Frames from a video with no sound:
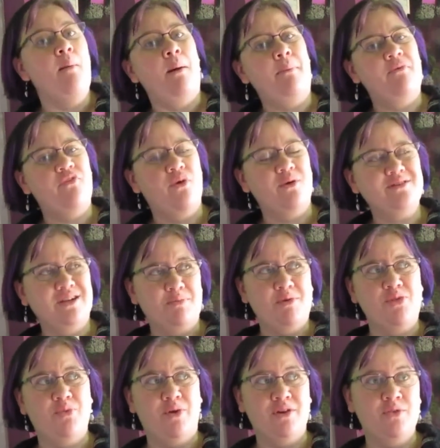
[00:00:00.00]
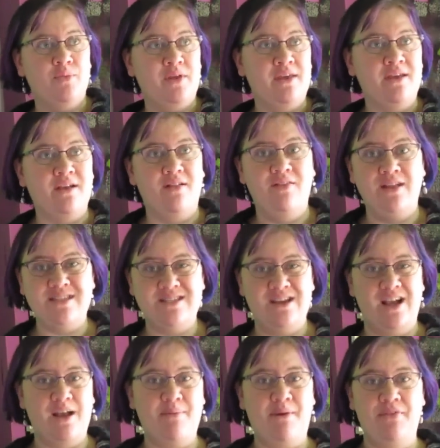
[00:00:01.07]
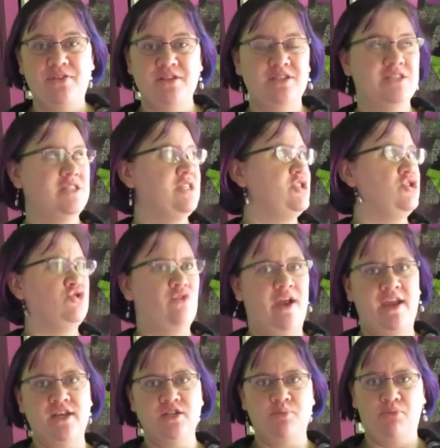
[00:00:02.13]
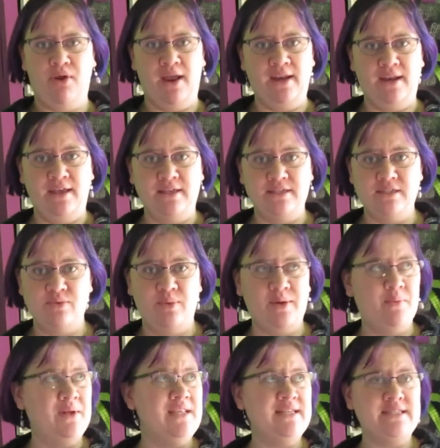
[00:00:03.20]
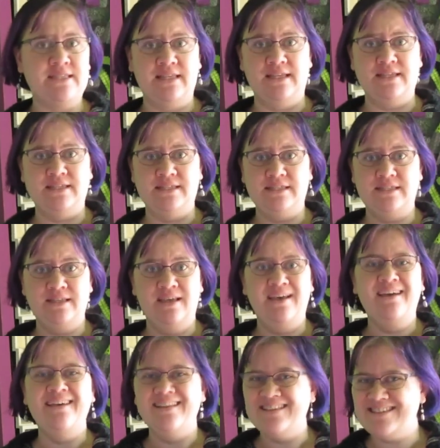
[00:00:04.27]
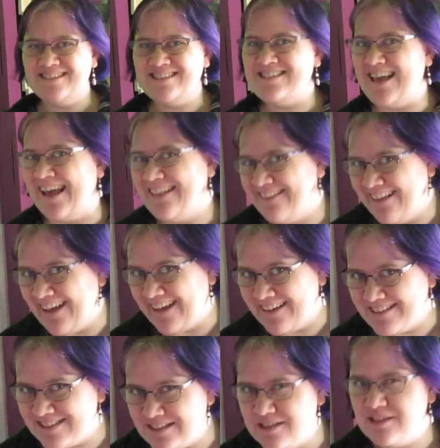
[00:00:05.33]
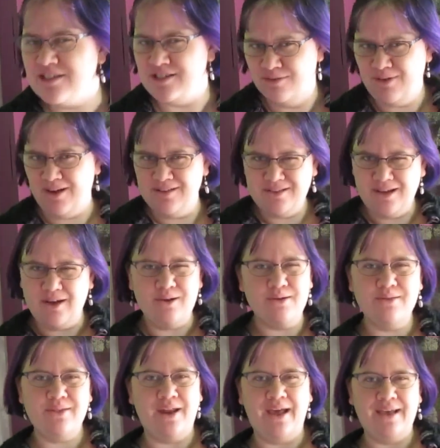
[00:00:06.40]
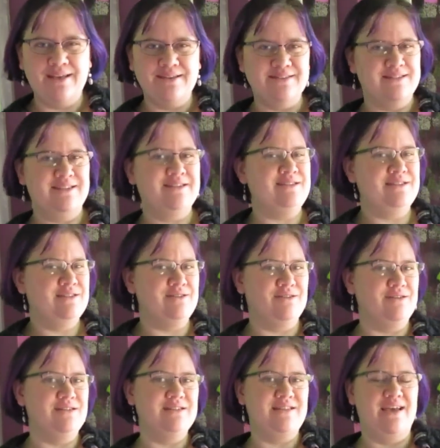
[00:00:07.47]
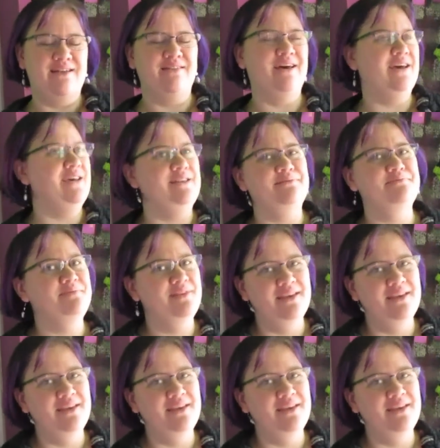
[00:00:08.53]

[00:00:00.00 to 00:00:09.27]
But before we talk about the word of the week, let's talk about this this strange brightness. What what is this? This is daylight. Did you all know that I exist during daylight?